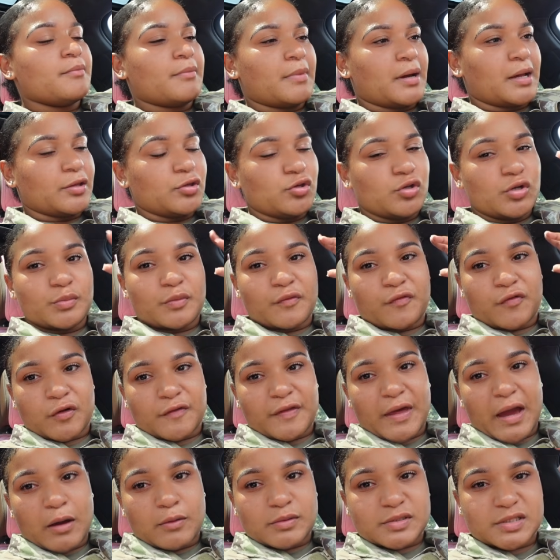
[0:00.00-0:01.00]
My unit before
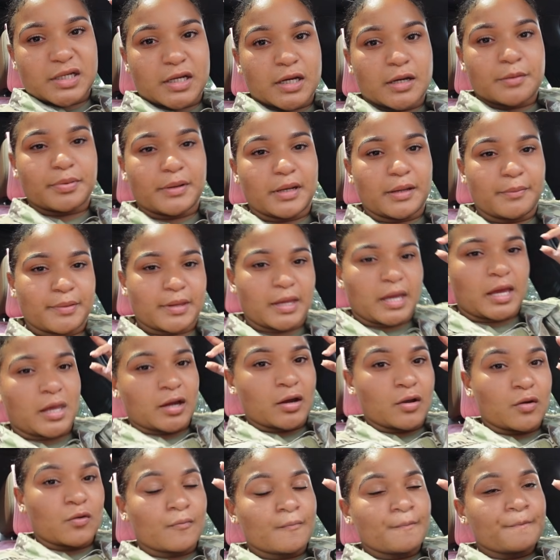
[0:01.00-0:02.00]
that, I was the company
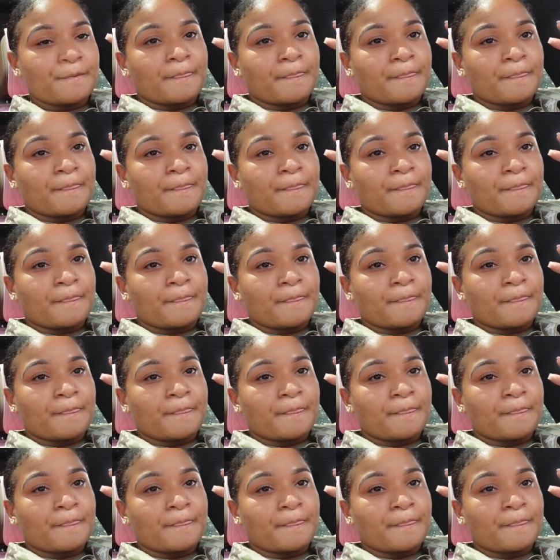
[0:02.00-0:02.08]
PAO.